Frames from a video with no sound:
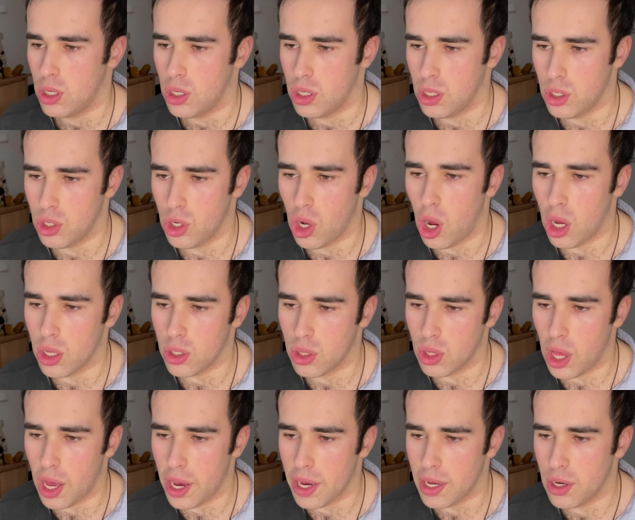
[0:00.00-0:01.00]
And
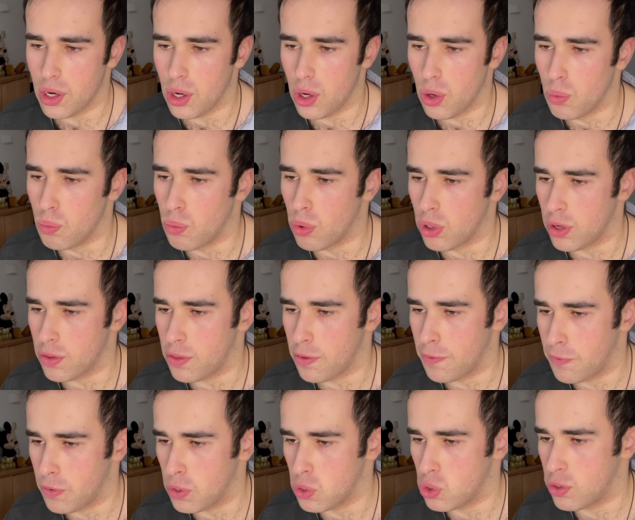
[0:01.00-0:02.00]
online, one of the
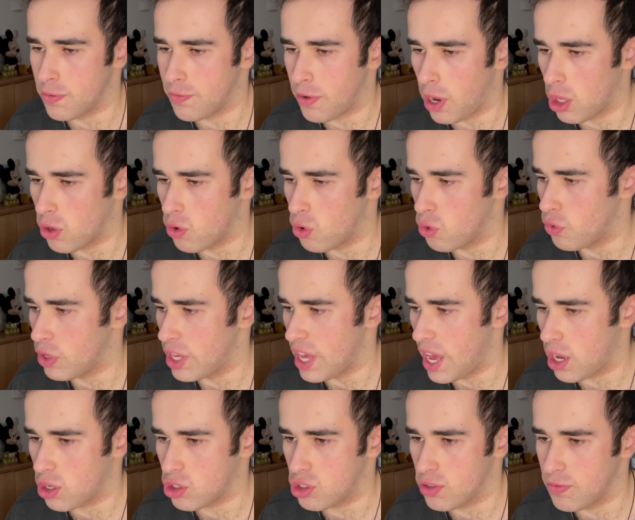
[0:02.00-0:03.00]
first viral
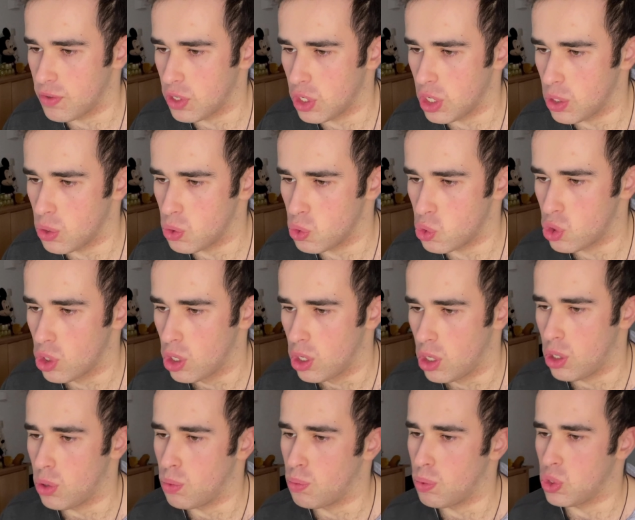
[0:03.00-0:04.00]
reaction videos
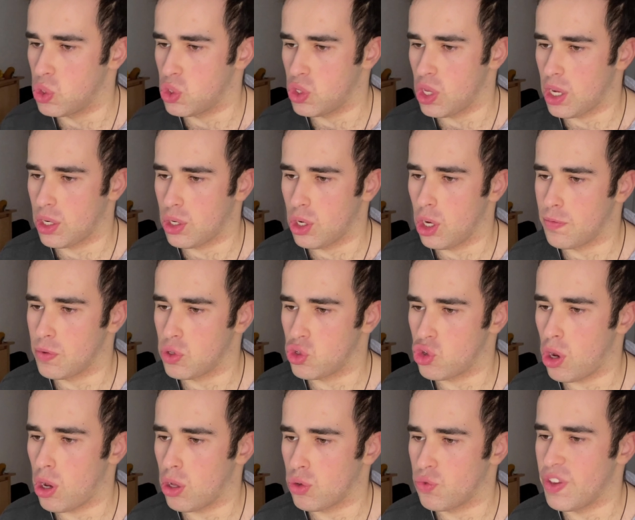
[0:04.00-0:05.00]
uh, was that of a
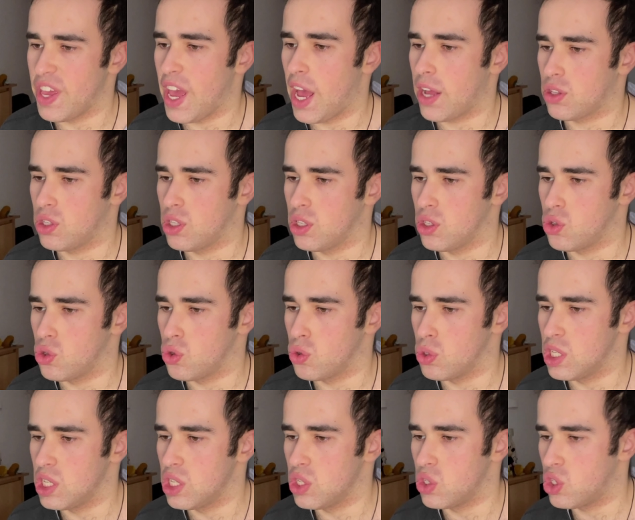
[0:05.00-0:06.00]
child reacting to
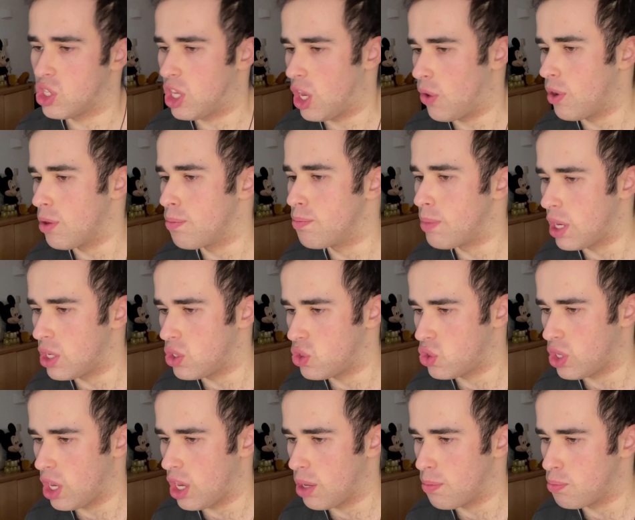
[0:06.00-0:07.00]
the scary
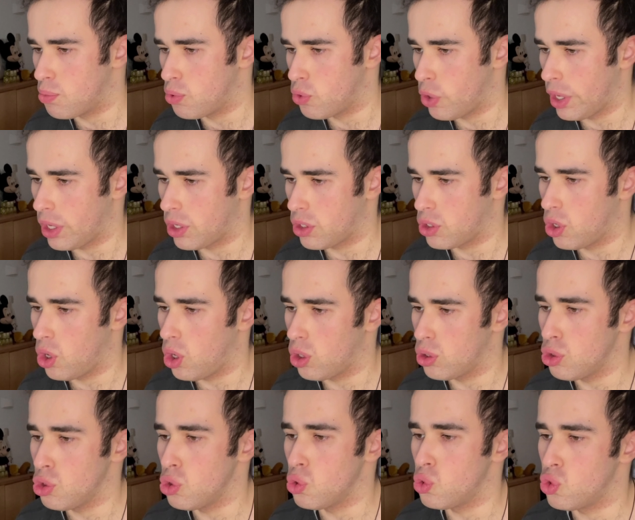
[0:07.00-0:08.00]
maze game prank
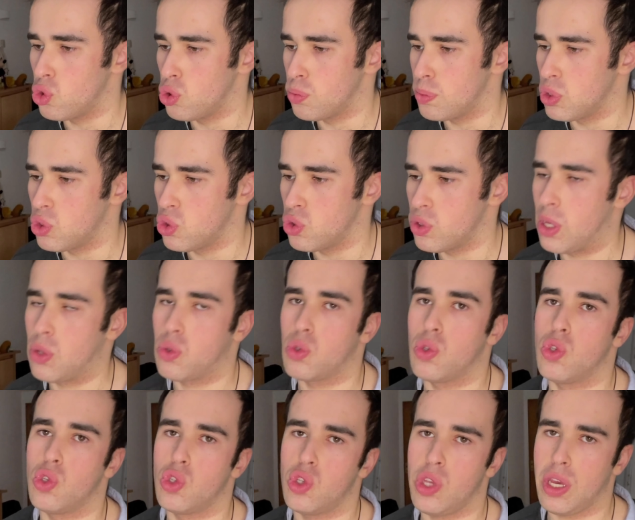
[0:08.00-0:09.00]
on YouTube in two
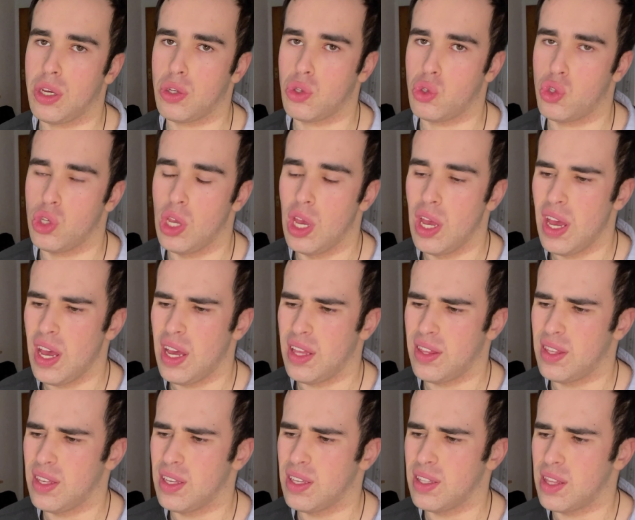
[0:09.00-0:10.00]
thousand six. I
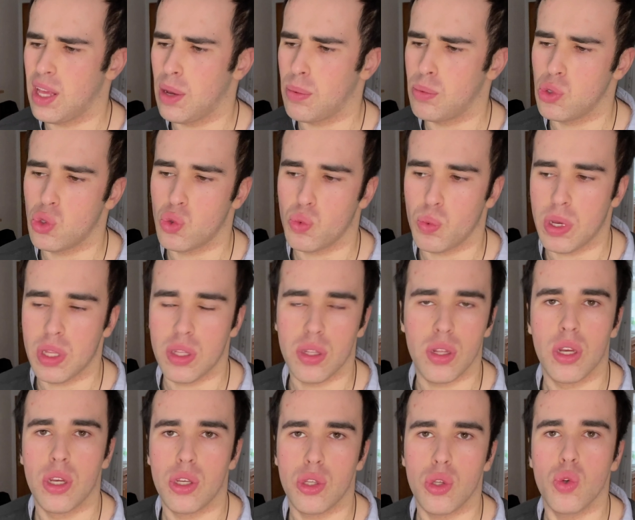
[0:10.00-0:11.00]
think that was
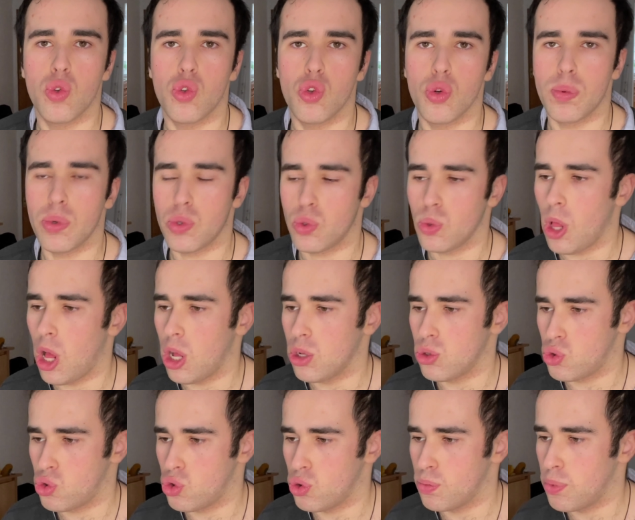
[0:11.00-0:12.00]
when YouTube was
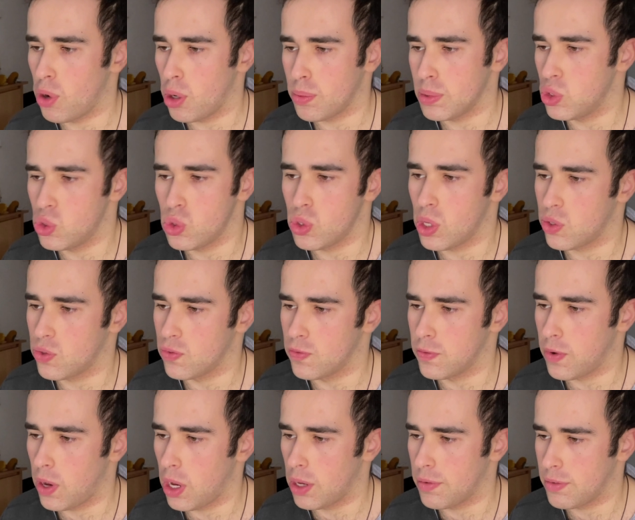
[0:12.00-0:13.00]
launched, probably two thousand
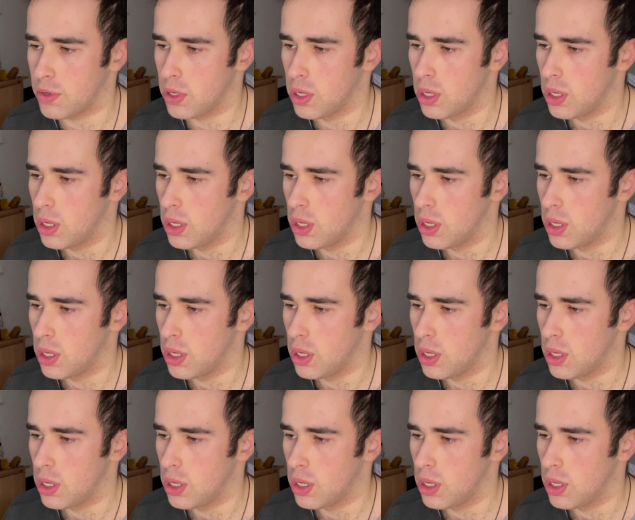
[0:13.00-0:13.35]
five.